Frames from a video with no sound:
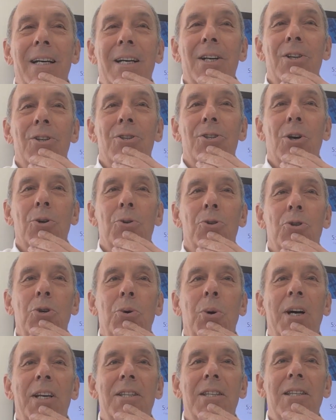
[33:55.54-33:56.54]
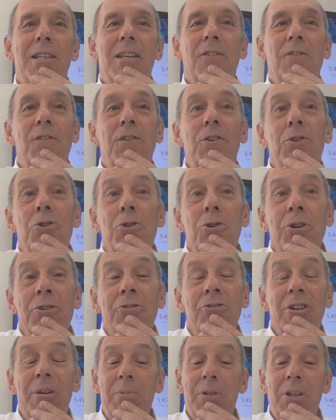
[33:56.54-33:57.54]
So do I see a future
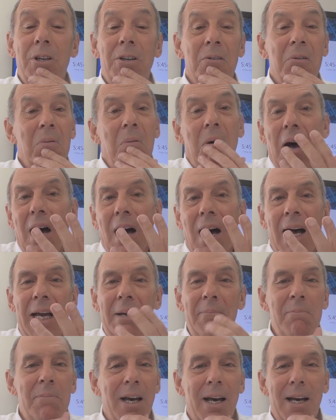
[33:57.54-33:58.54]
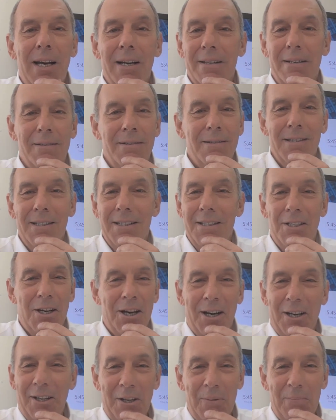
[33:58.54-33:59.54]
in crypto? I'm not
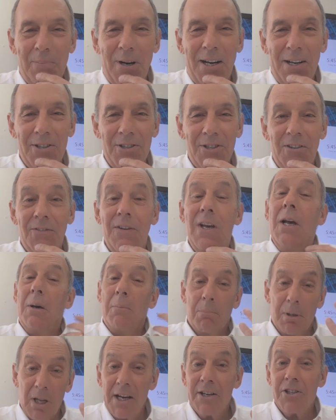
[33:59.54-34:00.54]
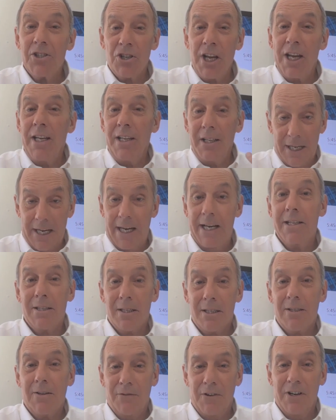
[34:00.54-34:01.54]
entirely positive. Blockchain,
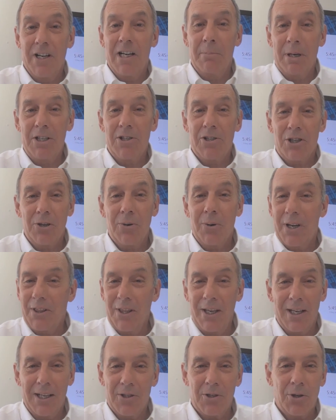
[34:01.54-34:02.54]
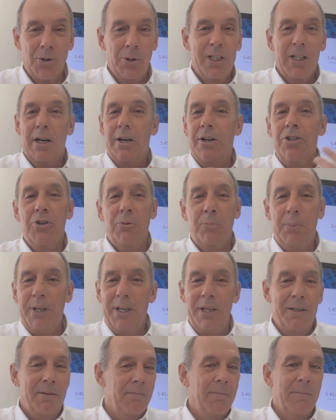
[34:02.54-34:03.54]
yes, very much so. I think it's going to
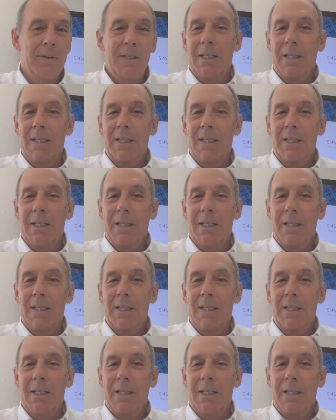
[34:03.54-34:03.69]
underpin